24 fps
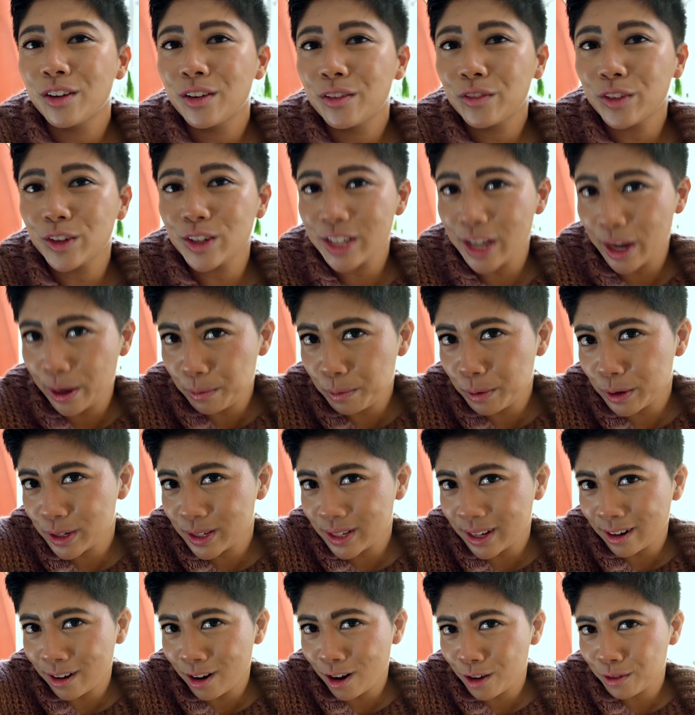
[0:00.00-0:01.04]
for
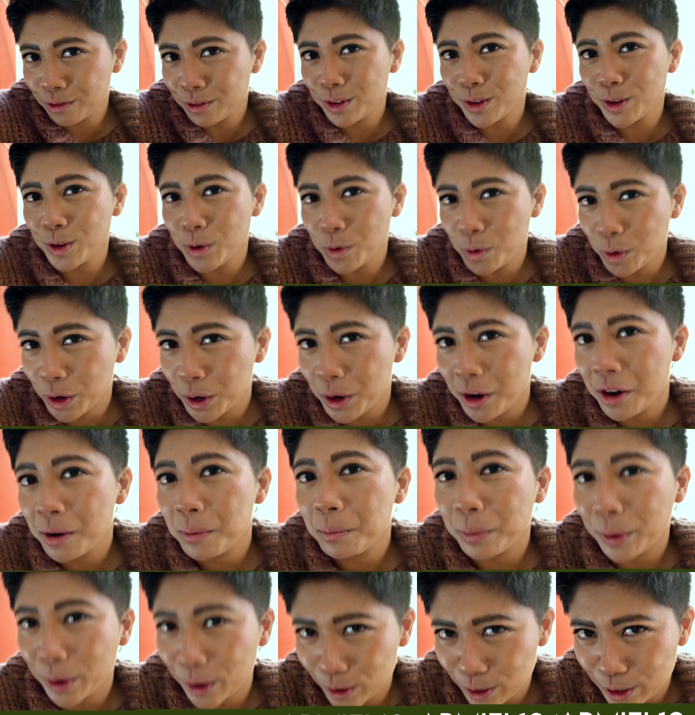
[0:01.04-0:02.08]
10% off your
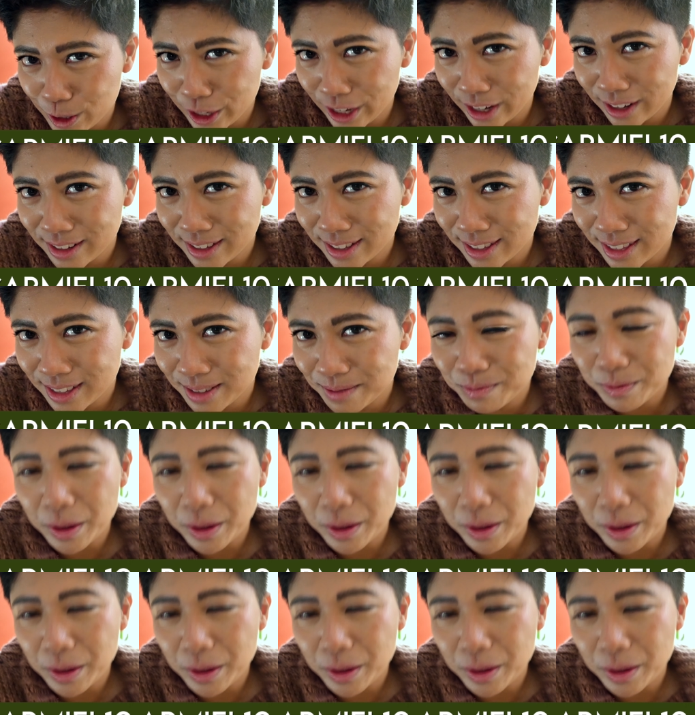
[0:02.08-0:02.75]
purchase.